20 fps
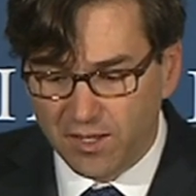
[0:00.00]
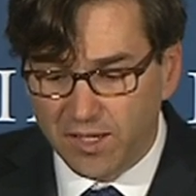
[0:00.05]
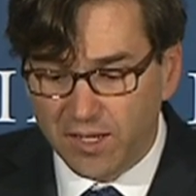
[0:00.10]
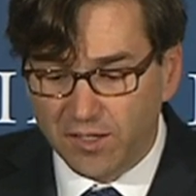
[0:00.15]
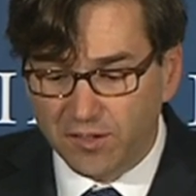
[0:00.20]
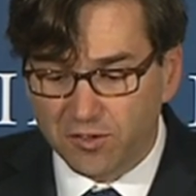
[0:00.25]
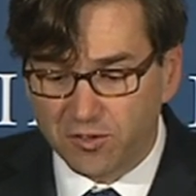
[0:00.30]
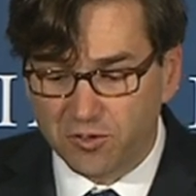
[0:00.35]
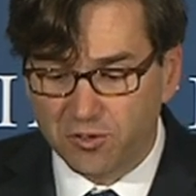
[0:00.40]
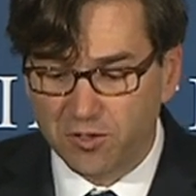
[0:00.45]

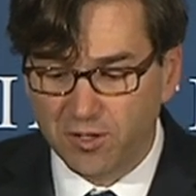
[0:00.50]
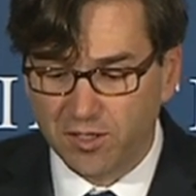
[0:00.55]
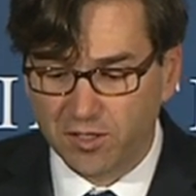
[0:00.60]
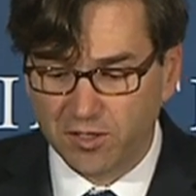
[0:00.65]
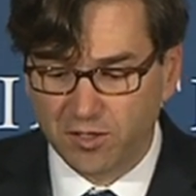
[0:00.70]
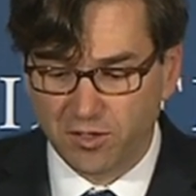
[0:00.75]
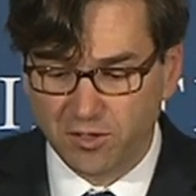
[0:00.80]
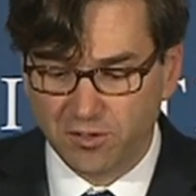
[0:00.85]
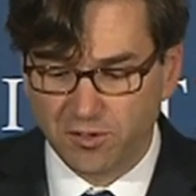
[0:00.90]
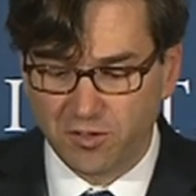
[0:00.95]
It's
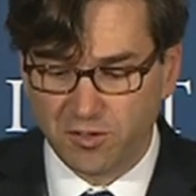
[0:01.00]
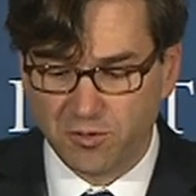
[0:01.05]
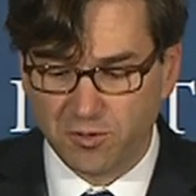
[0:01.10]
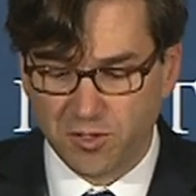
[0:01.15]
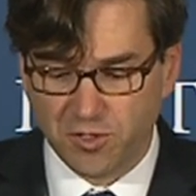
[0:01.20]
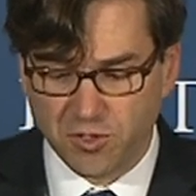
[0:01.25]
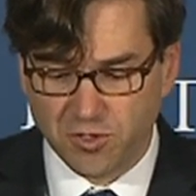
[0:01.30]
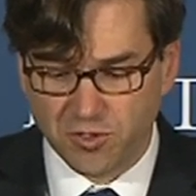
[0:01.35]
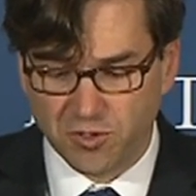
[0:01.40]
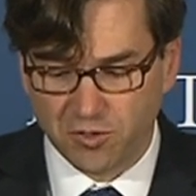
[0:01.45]
critical to
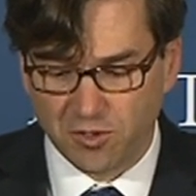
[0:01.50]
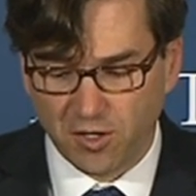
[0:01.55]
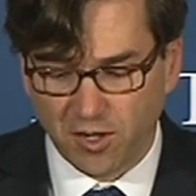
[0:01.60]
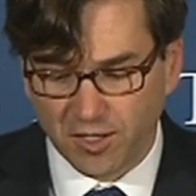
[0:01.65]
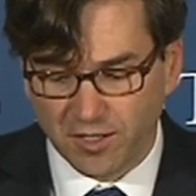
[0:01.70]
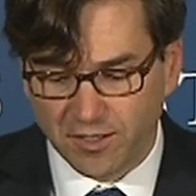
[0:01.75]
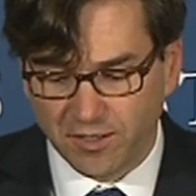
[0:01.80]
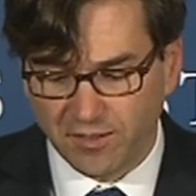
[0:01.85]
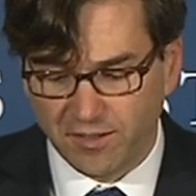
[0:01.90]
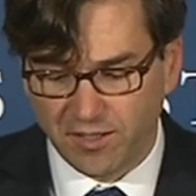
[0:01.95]
ensure our
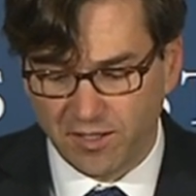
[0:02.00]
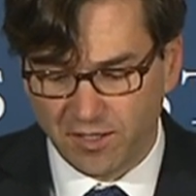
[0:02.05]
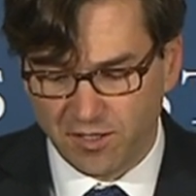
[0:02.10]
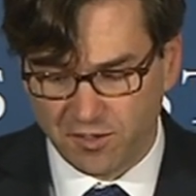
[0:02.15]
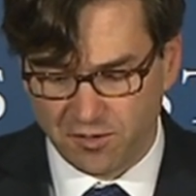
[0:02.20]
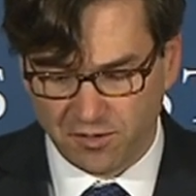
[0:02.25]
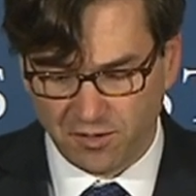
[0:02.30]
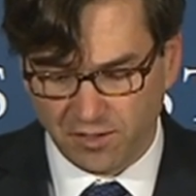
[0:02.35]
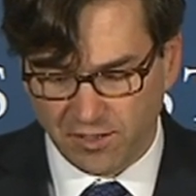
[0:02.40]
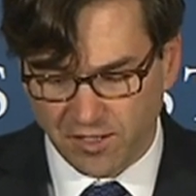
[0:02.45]

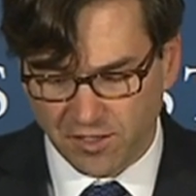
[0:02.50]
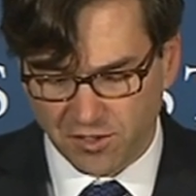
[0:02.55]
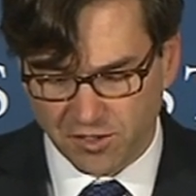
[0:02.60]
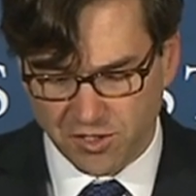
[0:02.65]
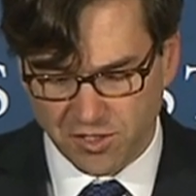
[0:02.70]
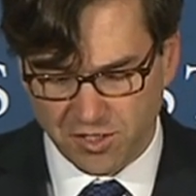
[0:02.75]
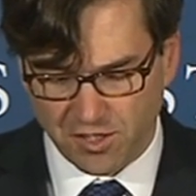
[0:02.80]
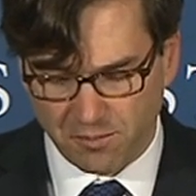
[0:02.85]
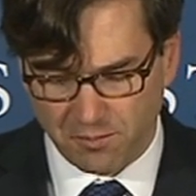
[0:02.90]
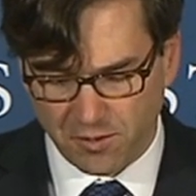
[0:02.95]
continued
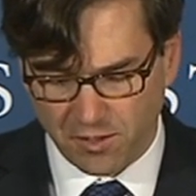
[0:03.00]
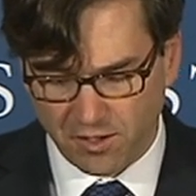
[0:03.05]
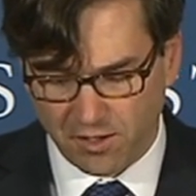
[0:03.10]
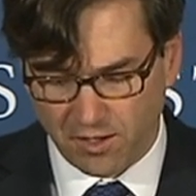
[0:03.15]
leadership